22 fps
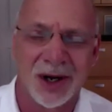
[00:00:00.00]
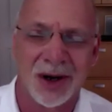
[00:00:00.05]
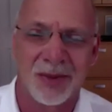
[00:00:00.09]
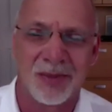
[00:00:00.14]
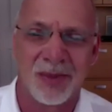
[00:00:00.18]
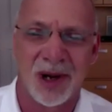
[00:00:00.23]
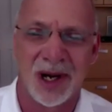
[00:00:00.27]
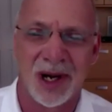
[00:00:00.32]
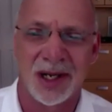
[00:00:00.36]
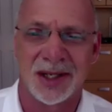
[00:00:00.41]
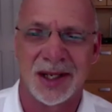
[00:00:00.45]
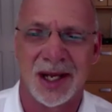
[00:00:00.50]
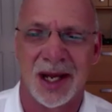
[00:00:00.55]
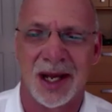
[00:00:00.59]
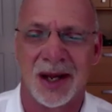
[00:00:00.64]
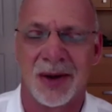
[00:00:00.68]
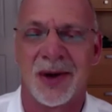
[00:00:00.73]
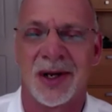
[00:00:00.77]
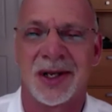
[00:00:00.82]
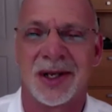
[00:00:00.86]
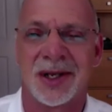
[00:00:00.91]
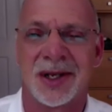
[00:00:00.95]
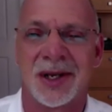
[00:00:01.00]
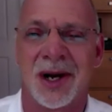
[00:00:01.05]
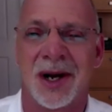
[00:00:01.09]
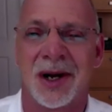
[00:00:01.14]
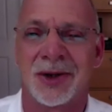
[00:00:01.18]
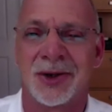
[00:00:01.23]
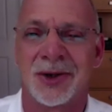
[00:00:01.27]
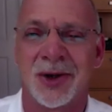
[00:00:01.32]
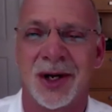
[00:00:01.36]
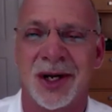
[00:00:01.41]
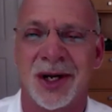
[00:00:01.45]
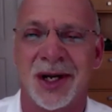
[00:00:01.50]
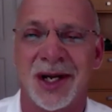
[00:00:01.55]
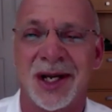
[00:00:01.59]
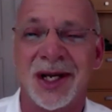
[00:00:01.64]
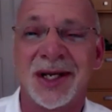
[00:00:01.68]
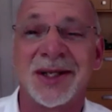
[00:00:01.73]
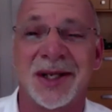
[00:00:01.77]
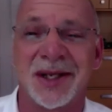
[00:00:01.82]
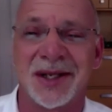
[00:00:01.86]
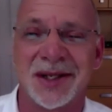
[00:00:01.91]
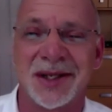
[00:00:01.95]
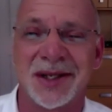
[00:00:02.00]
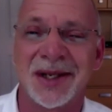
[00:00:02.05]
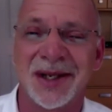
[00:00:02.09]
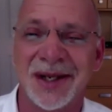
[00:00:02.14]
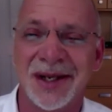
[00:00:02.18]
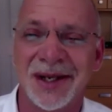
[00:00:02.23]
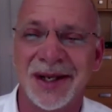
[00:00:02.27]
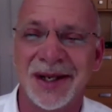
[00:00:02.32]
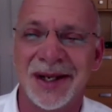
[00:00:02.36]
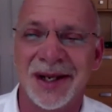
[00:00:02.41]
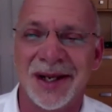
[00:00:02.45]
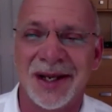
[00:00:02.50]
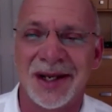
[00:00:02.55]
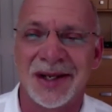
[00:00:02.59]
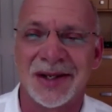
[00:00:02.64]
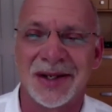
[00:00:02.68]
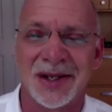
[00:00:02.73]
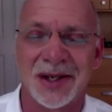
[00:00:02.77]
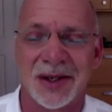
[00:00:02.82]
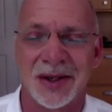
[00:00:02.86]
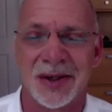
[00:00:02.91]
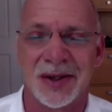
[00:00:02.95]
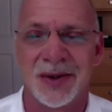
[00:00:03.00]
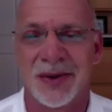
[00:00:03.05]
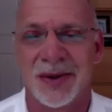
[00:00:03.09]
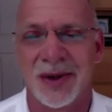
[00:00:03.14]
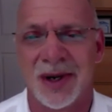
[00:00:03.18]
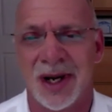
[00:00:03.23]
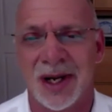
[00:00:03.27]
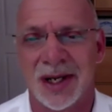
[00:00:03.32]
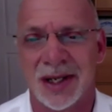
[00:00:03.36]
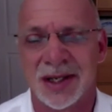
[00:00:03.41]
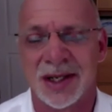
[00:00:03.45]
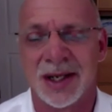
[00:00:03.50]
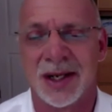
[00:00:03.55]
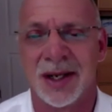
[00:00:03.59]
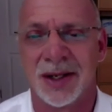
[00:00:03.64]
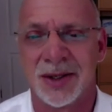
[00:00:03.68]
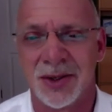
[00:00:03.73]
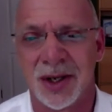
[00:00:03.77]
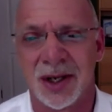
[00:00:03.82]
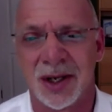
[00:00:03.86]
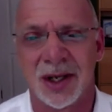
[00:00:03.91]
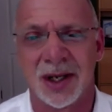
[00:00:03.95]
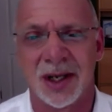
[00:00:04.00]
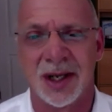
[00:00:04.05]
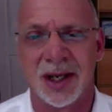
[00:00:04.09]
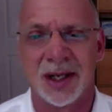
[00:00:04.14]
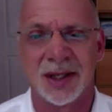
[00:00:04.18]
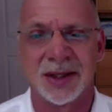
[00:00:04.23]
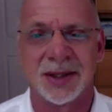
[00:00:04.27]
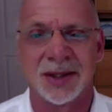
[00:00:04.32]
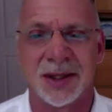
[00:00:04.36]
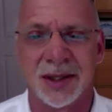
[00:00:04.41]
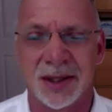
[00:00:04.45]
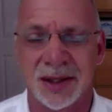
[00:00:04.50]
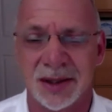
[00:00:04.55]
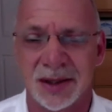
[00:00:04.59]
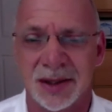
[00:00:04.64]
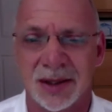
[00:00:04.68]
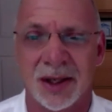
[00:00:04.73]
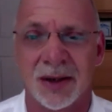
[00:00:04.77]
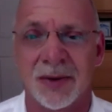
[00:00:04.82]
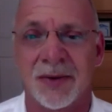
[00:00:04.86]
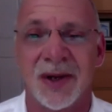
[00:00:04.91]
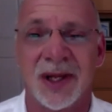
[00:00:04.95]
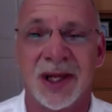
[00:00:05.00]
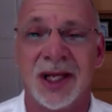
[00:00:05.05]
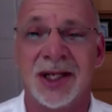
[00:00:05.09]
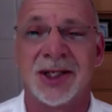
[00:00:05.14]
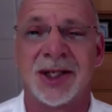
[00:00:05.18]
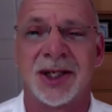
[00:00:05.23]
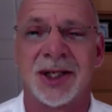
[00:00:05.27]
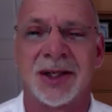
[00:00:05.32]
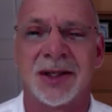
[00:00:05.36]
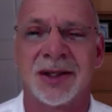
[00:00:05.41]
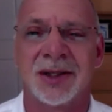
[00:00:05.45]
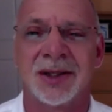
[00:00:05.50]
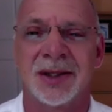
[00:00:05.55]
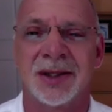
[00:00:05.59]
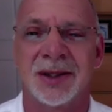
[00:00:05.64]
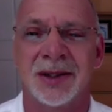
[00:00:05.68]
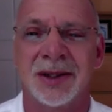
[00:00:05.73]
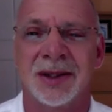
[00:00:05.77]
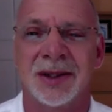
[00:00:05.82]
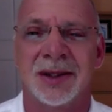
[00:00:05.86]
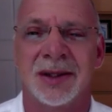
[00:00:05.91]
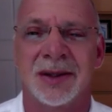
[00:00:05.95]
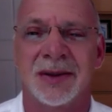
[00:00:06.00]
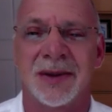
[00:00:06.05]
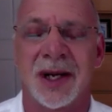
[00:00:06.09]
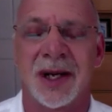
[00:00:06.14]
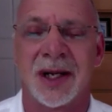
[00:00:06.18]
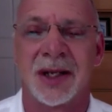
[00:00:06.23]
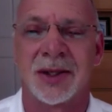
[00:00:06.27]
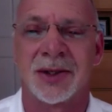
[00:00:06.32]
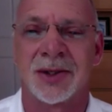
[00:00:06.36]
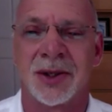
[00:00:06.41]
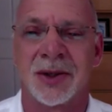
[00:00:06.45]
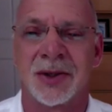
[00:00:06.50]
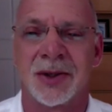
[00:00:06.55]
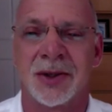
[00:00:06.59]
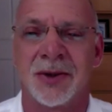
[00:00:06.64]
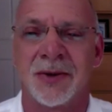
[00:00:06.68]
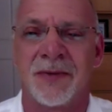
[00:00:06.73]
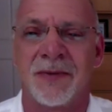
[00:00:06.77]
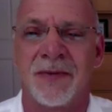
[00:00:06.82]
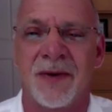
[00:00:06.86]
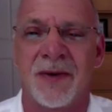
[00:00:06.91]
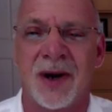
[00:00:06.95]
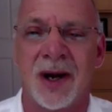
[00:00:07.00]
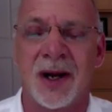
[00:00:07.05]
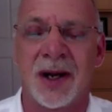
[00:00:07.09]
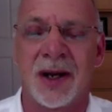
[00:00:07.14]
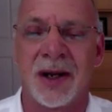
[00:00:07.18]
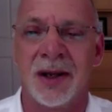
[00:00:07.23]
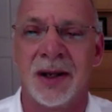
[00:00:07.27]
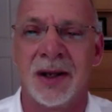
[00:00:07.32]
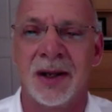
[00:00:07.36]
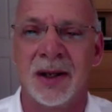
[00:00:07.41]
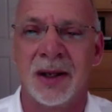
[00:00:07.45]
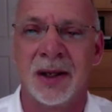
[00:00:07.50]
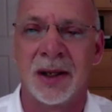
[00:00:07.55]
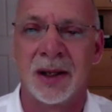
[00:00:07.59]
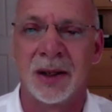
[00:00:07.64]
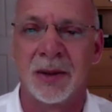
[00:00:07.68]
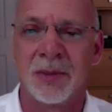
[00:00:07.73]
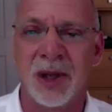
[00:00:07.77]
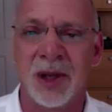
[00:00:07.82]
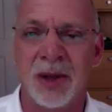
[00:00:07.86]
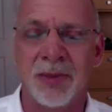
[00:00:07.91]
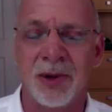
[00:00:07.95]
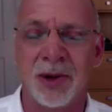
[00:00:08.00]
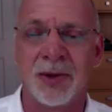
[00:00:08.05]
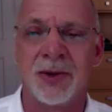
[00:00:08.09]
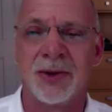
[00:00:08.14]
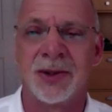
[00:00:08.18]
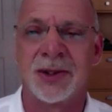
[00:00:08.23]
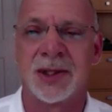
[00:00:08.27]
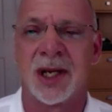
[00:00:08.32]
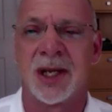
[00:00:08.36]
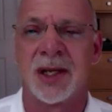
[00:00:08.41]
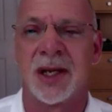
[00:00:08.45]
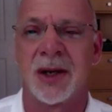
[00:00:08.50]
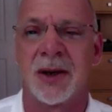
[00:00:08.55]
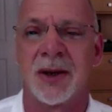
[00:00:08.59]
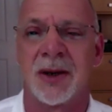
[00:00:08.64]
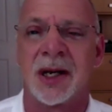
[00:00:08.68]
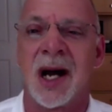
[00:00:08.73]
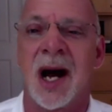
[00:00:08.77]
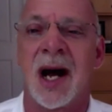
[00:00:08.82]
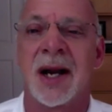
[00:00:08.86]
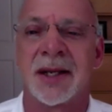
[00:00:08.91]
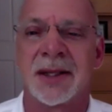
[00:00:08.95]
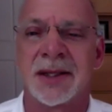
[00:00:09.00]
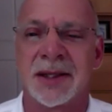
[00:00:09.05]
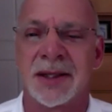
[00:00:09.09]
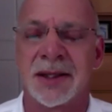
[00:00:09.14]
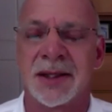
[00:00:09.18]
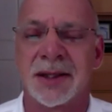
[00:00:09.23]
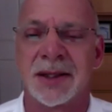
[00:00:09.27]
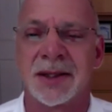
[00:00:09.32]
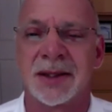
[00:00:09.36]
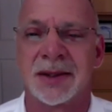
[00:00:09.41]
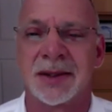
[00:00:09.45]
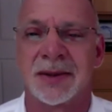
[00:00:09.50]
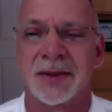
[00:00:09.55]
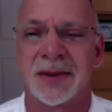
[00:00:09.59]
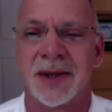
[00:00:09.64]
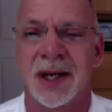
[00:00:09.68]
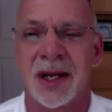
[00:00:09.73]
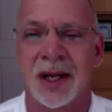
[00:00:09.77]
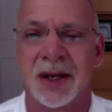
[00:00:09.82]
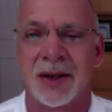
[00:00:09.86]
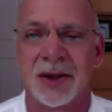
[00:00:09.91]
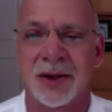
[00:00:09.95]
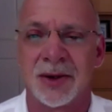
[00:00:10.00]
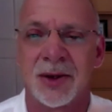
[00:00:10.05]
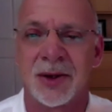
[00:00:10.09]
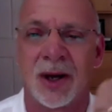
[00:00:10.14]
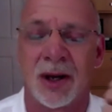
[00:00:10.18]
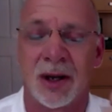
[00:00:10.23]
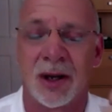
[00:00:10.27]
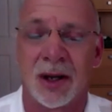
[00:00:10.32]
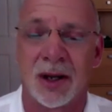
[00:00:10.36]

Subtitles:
start by saying what Tantra isn't. So Tantra isn't a religion, right? So you'll find people who say they are goddesses, right? And